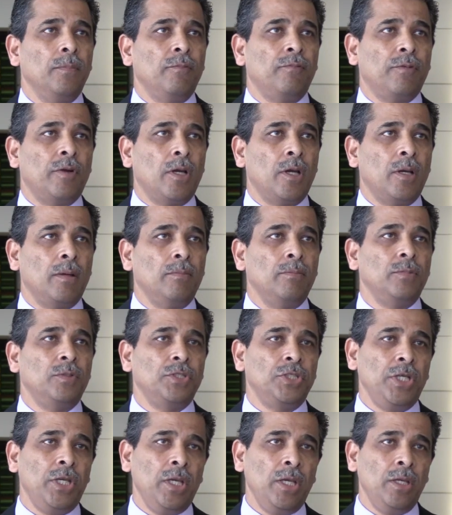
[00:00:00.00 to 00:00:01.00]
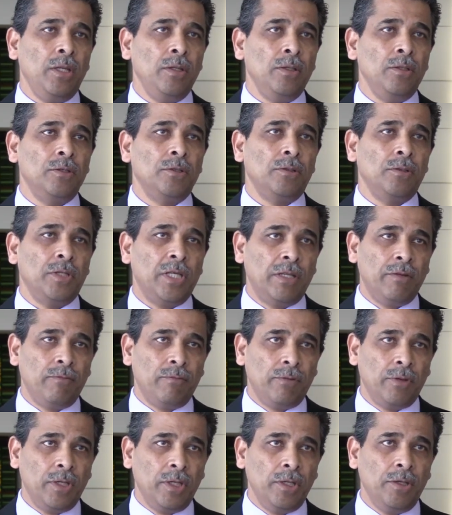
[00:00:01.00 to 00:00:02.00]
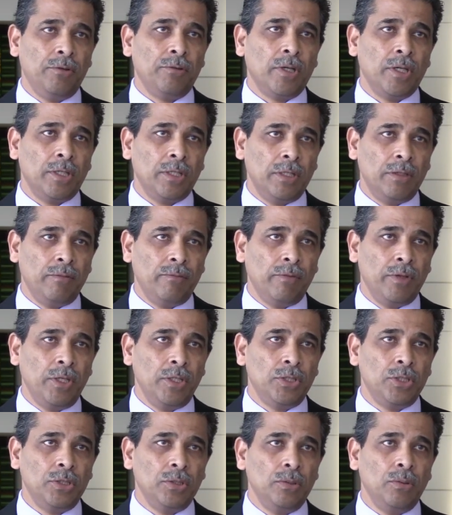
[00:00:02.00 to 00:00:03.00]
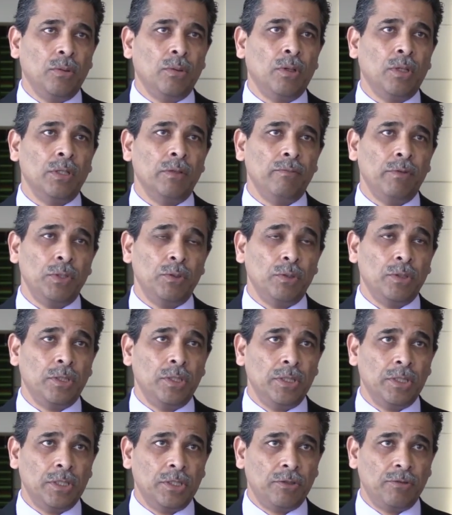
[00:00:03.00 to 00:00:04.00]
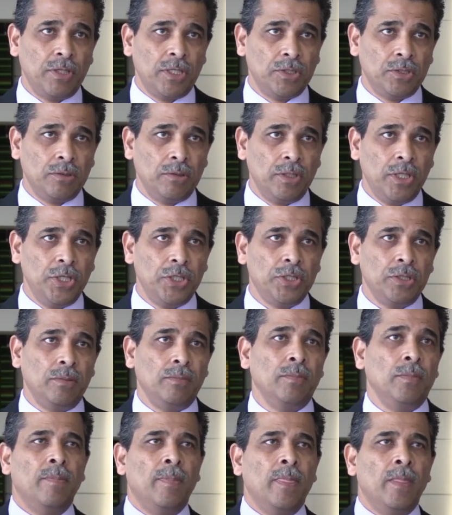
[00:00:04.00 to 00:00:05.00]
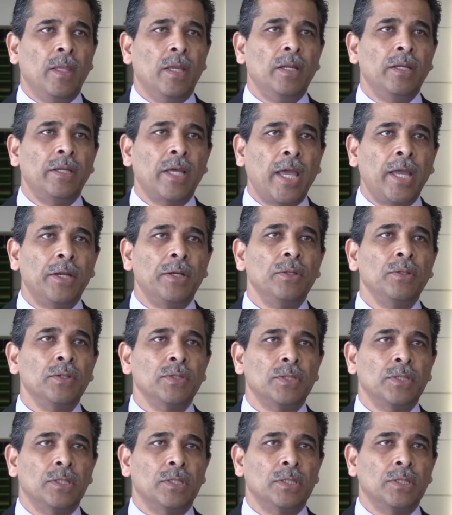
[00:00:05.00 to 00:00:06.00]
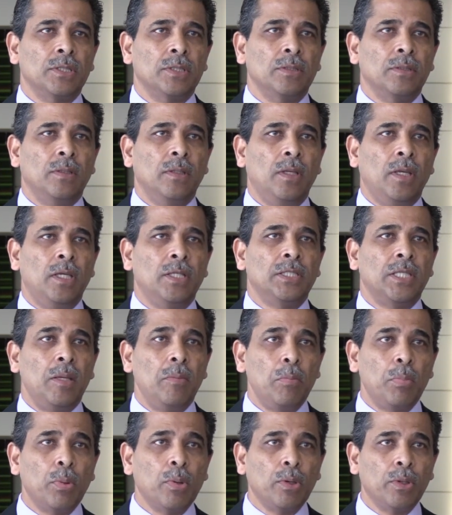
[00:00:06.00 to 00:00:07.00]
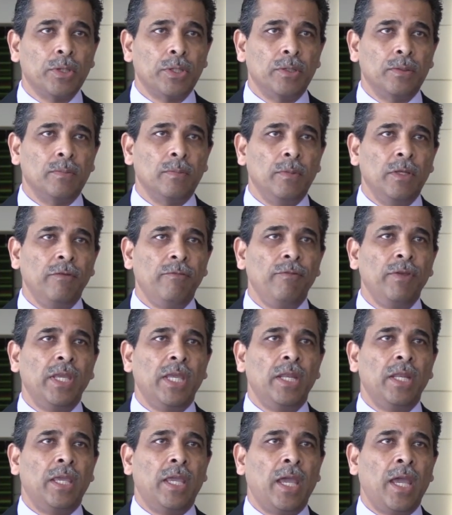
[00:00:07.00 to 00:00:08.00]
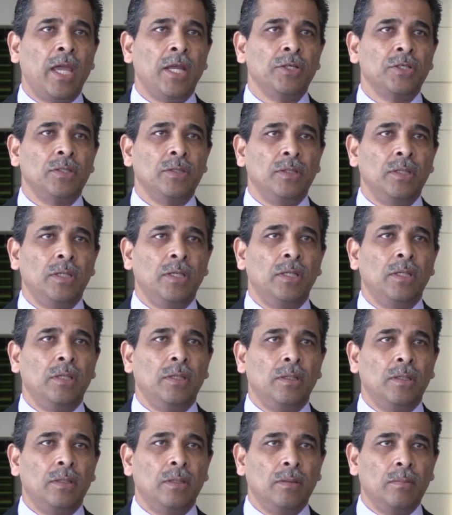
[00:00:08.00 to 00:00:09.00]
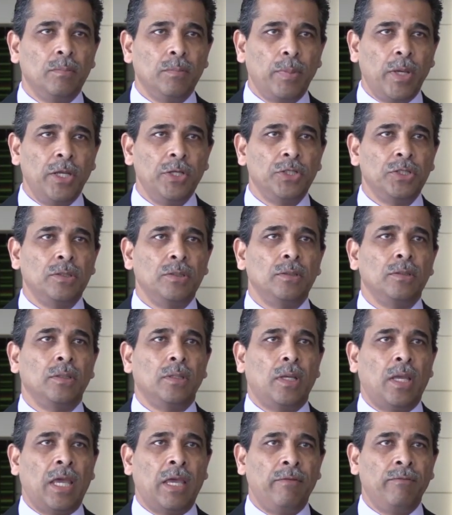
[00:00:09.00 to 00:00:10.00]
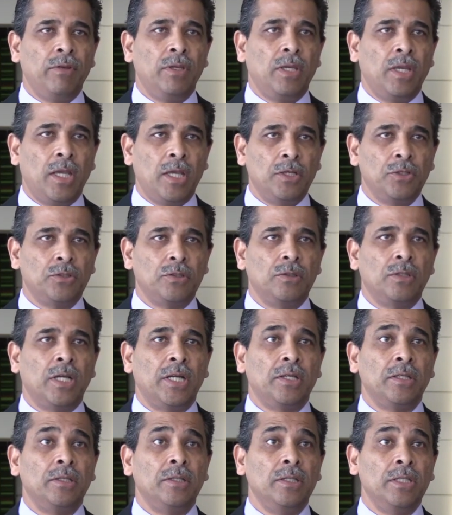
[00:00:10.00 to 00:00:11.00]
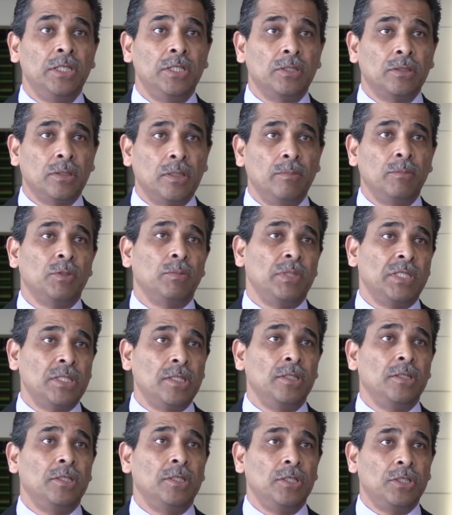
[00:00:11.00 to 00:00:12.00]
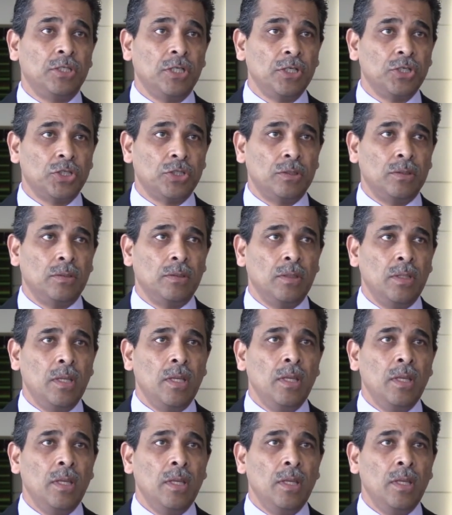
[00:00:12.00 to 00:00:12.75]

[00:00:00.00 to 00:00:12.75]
from gene delivery, drug delivery, to all the way to clinical translation. Diagnosis is important. If we can catch the patient having cancer at early time, it's basically the detection,